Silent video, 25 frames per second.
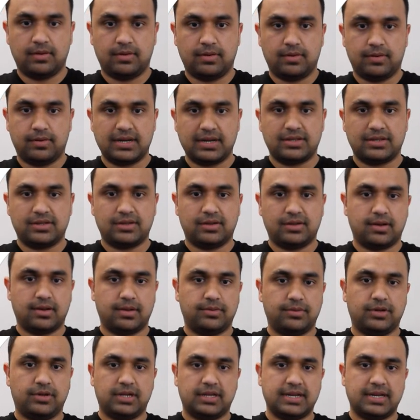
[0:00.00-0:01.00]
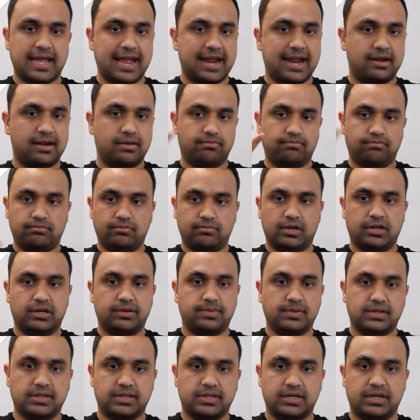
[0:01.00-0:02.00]
Right, so you can add
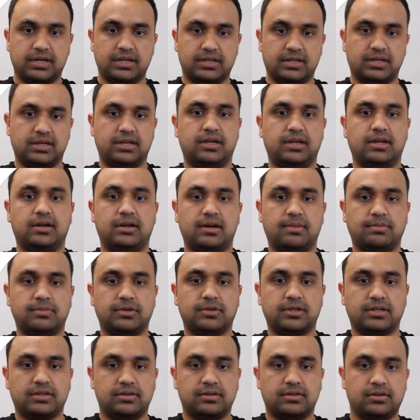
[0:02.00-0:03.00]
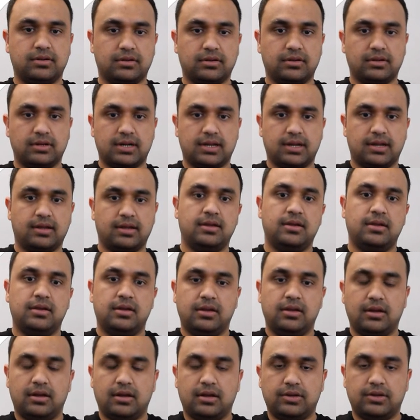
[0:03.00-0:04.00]
multiple cities in here. I'm just not gonna
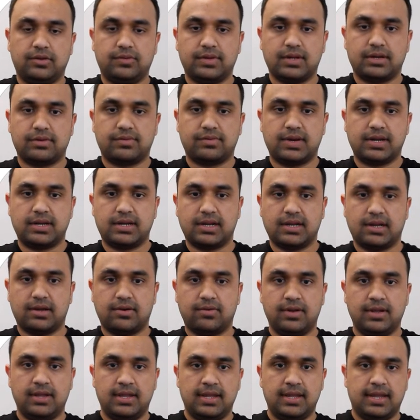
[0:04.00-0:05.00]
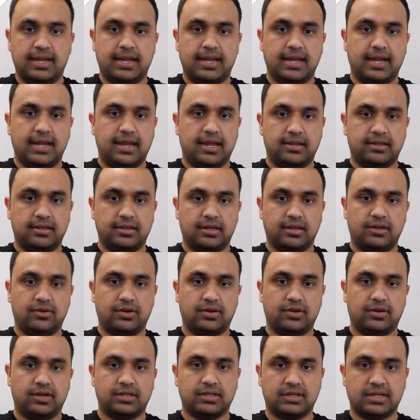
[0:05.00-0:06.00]
do that right now. And then you
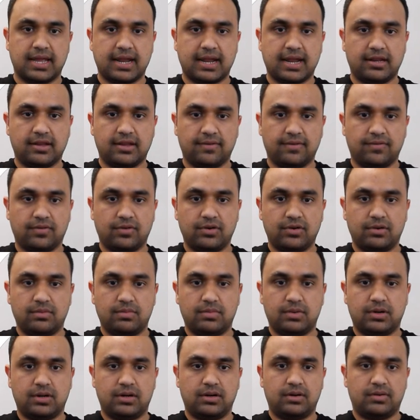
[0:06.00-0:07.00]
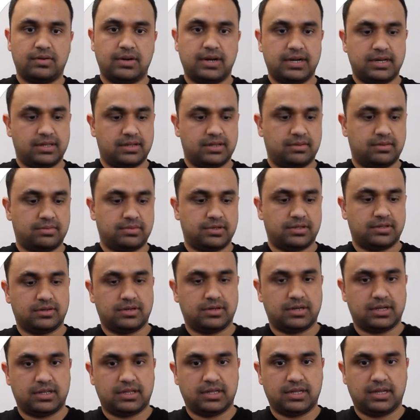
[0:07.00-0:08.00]
can just add the phone number, right? So I'm just
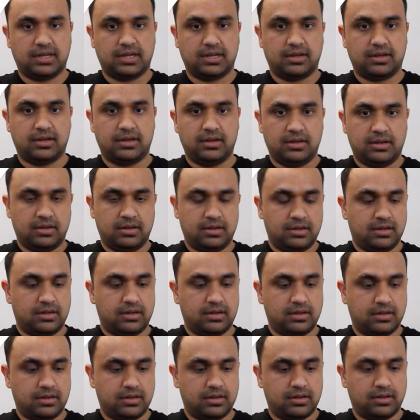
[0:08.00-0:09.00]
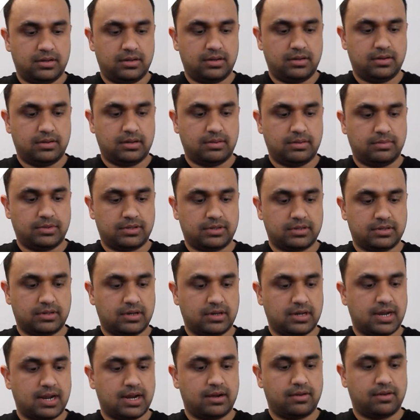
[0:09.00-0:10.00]
gonna say, I'm just
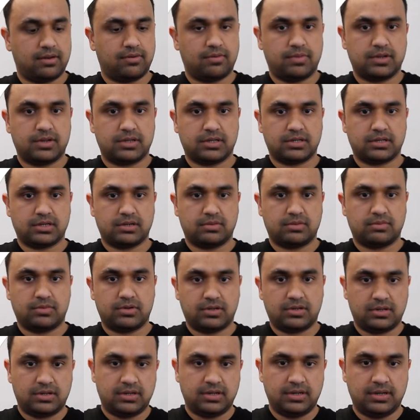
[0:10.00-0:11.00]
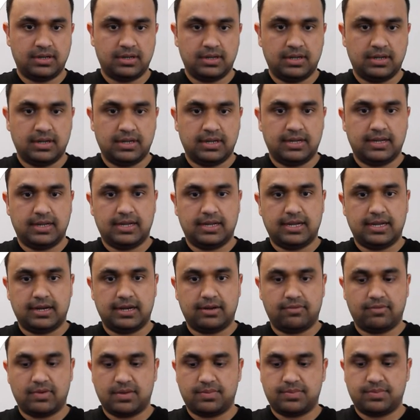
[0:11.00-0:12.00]
gonna add our business number
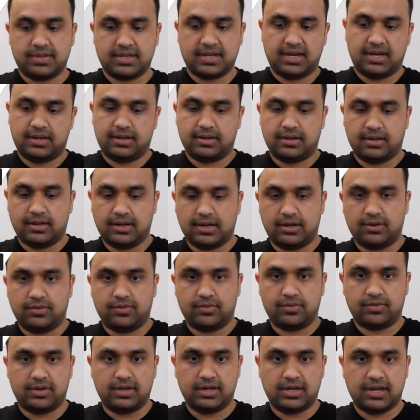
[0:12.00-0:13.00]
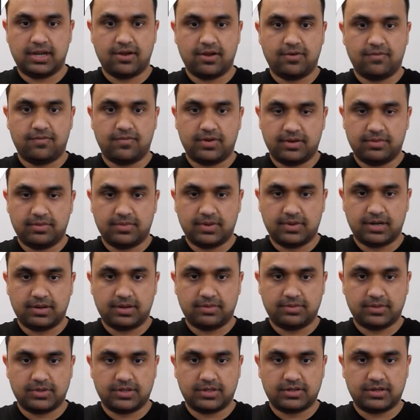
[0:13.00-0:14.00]
and website. I don't really have one, but
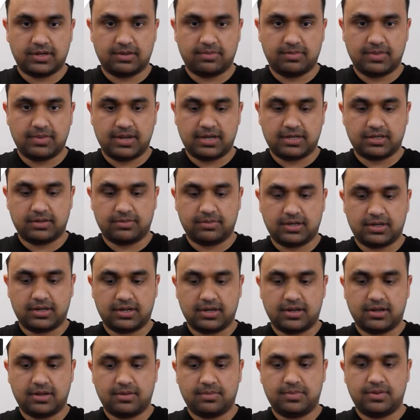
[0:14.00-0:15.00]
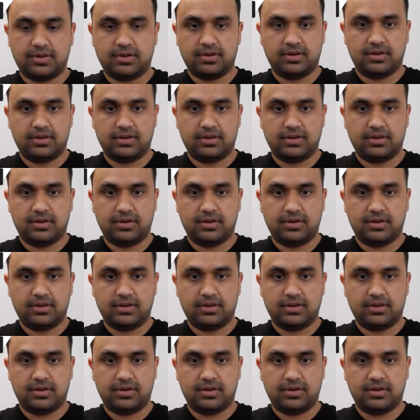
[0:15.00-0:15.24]
I'm just gonna make something up.